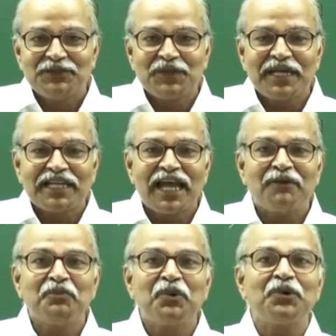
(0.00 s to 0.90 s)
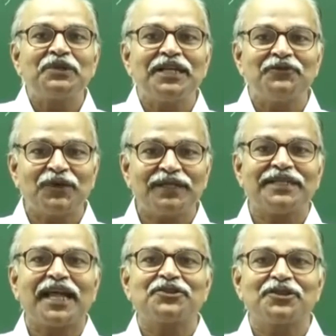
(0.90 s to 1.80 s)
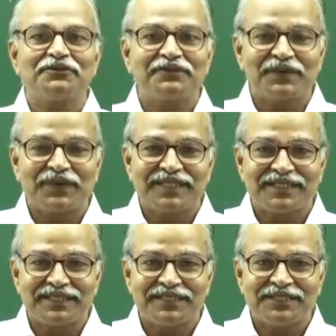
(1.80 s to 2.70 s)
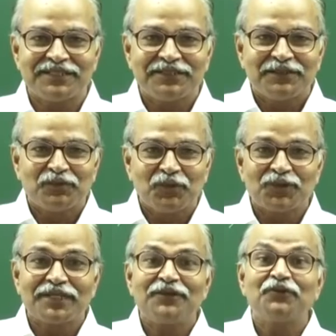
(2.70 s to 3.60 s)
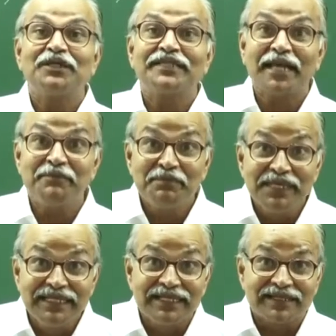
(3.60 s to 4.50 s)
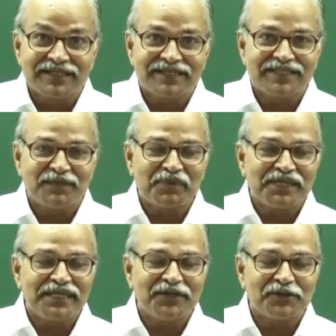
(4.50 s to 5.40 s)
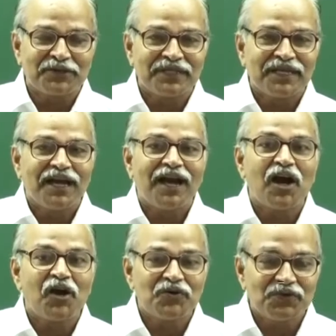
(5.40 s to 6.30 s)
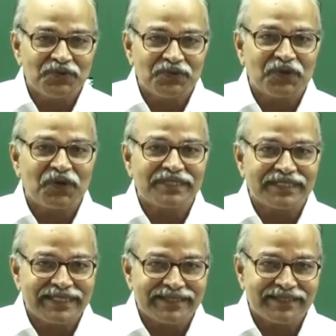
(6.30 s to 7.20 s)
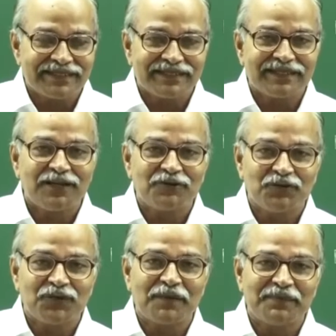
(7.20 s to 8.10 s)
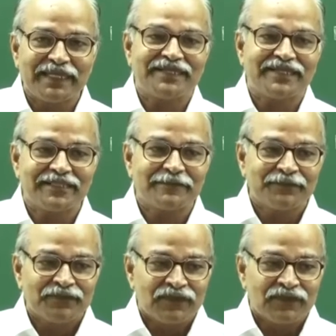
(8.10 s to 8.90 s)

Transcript: you can have more than one natural frequencies, more than one time periods, depending on how you oscillate it, how you vibrate it.